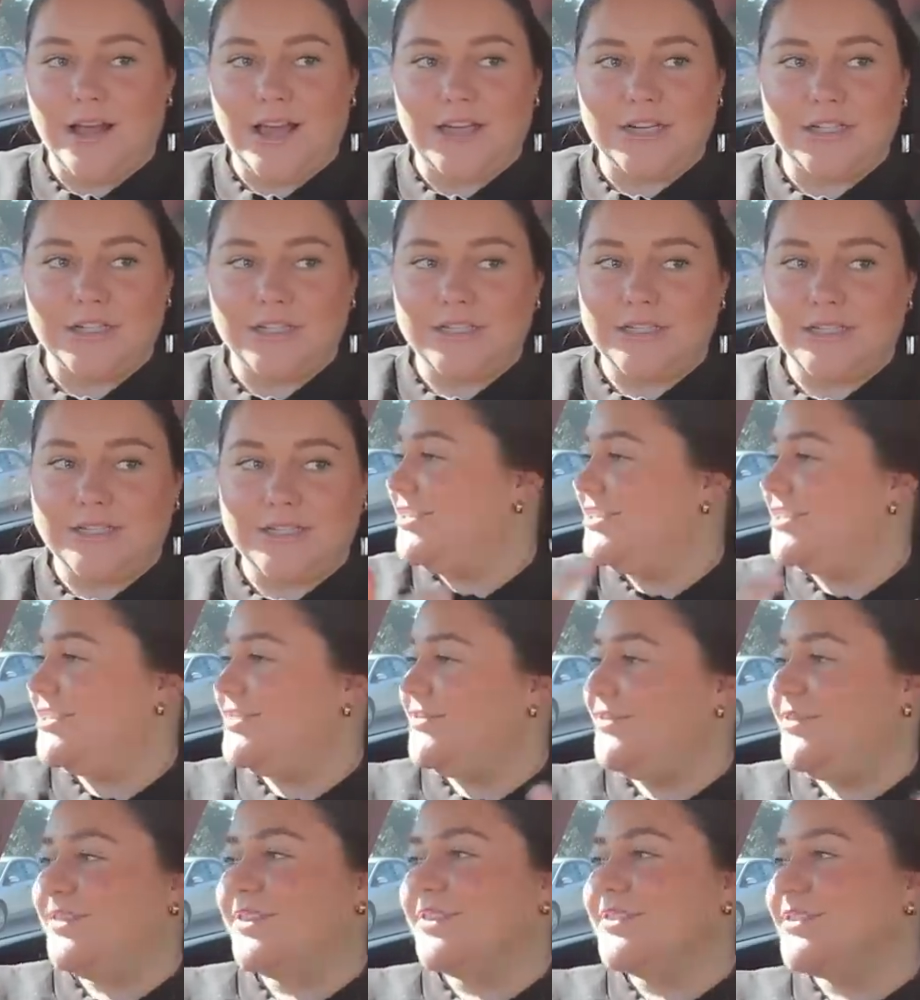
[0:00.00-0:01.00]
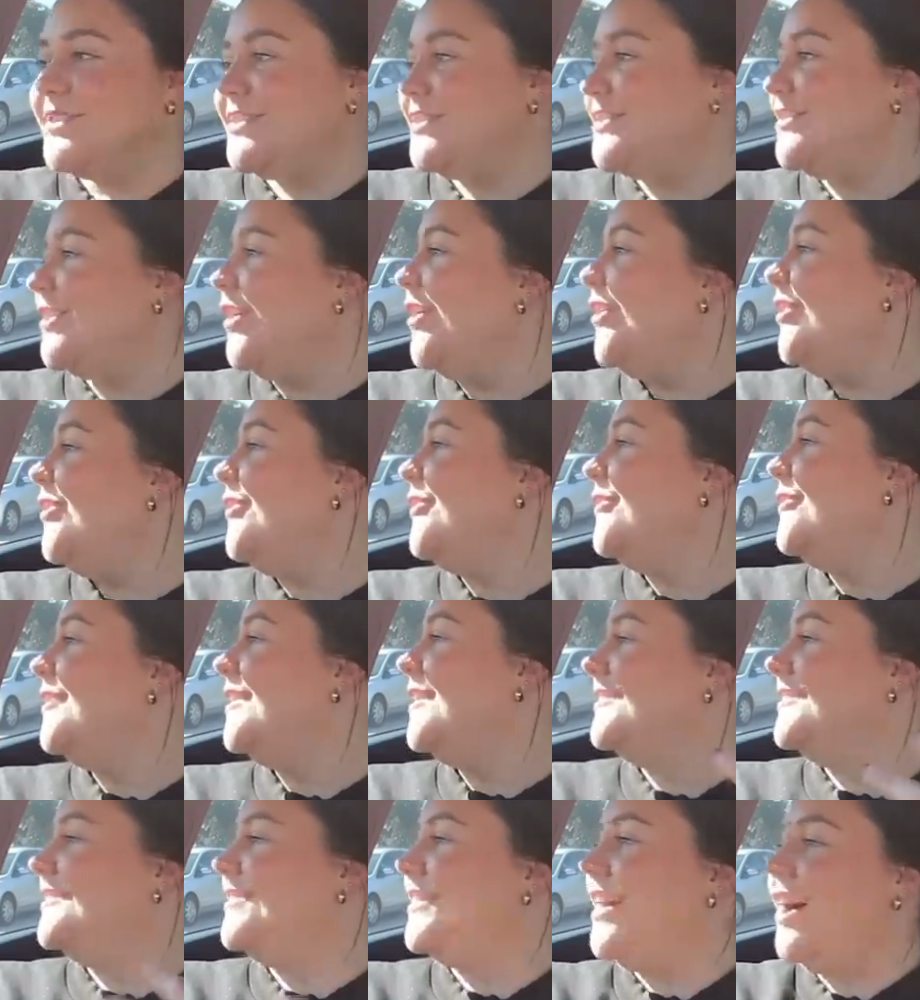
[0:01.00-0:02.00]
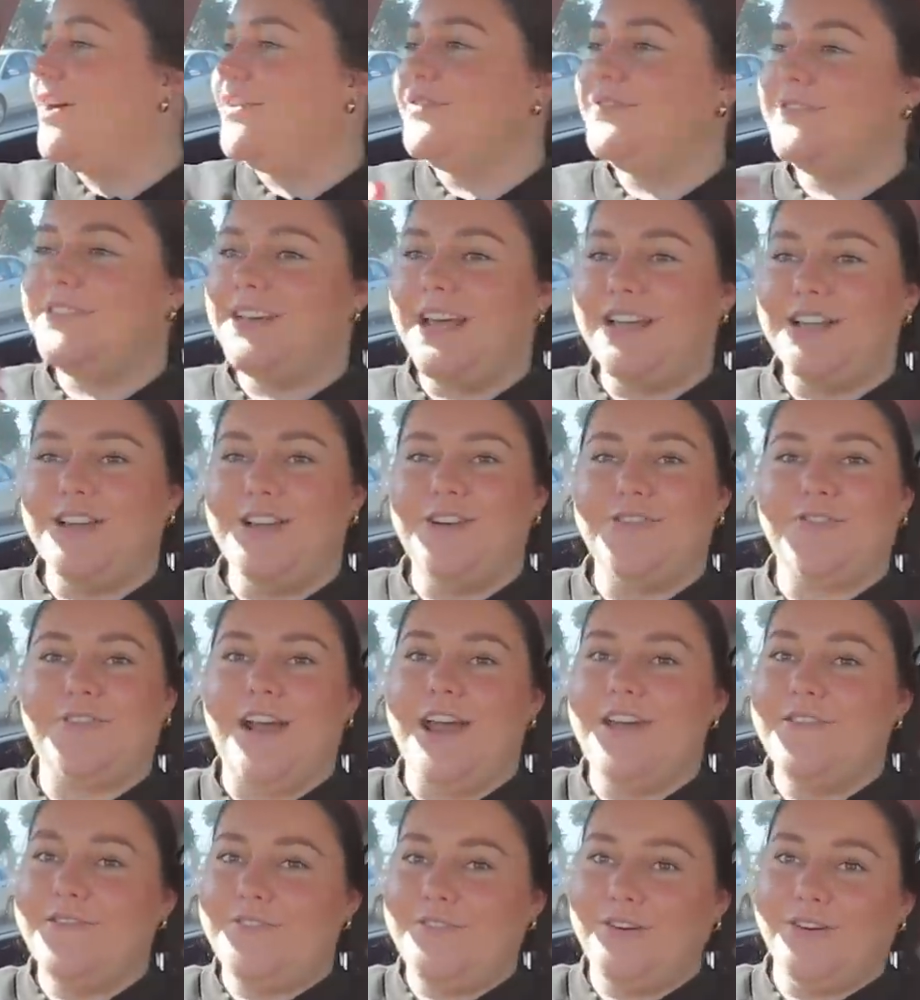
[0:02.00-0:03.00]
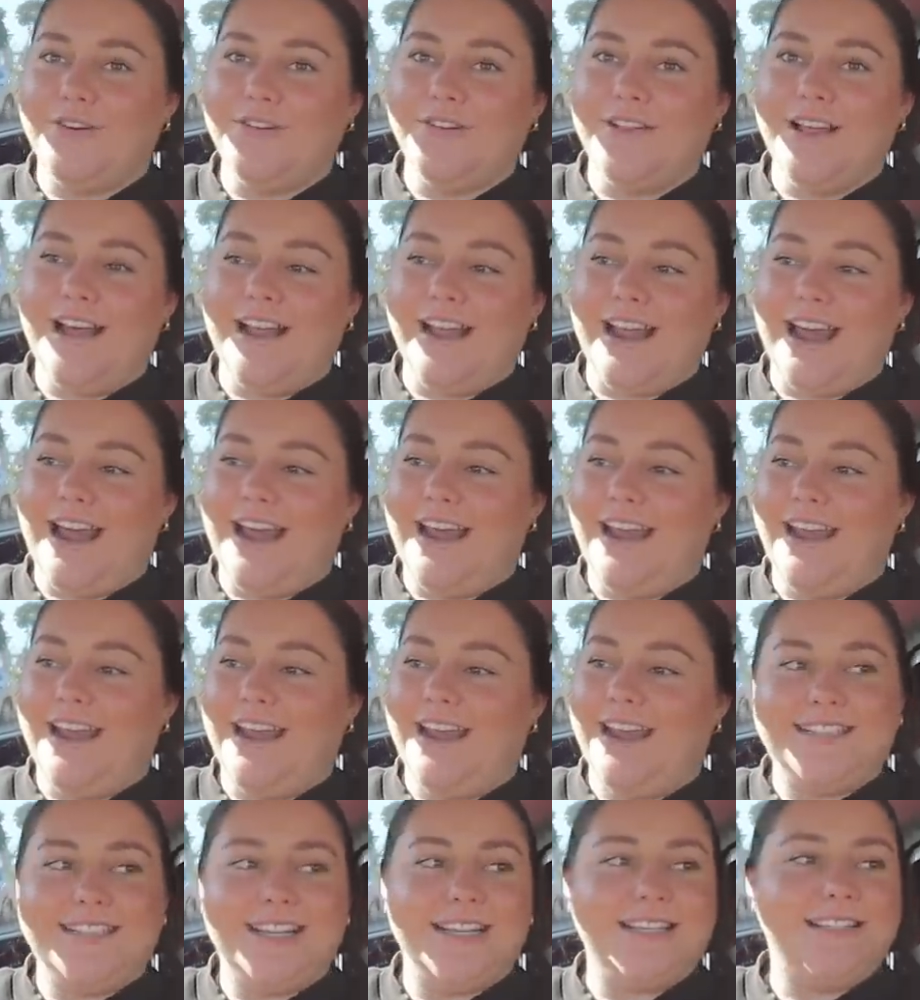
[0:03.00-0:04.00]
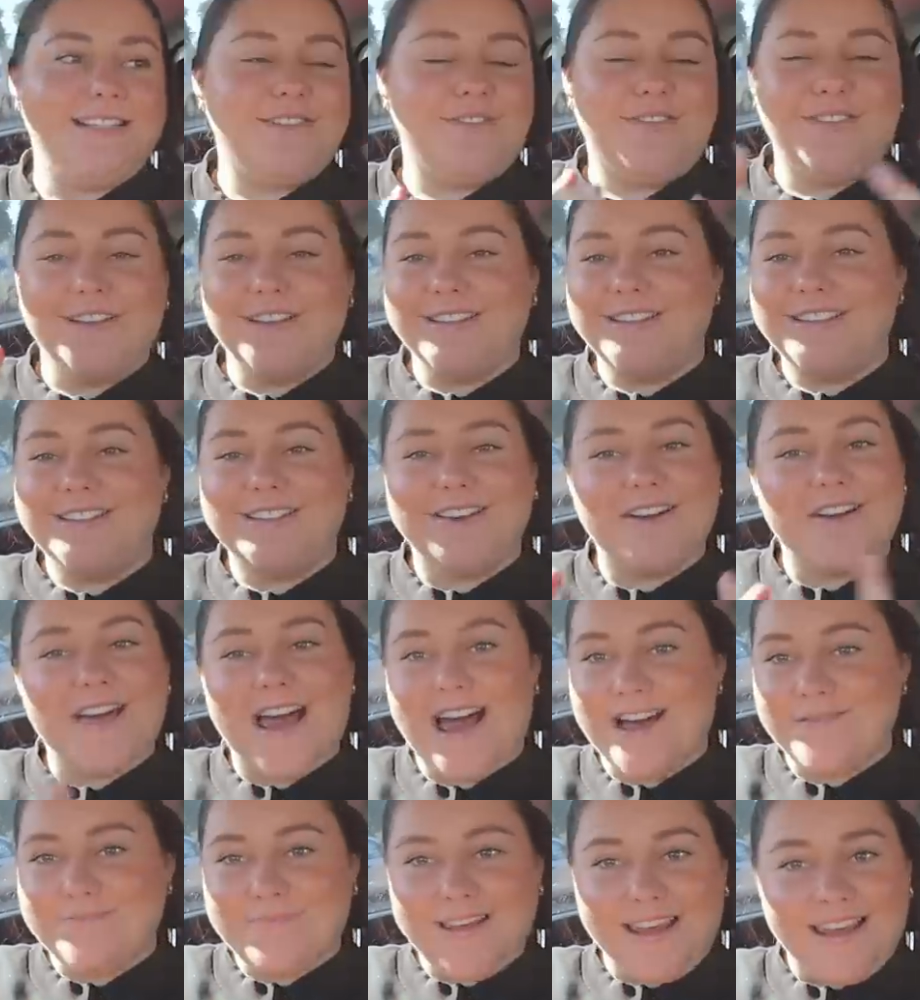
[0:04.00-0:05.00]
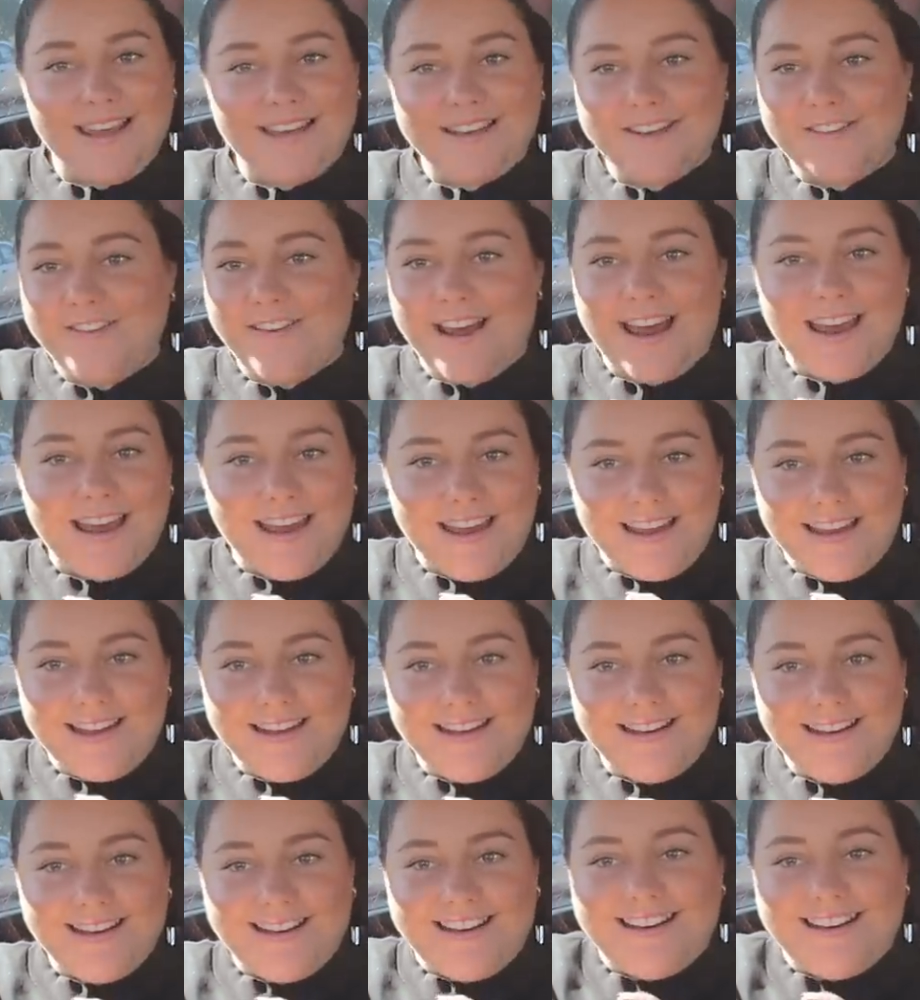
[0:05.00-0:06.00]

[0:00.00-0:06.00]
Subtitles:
I just feel so loved and grateful, and I just feel so happy and great.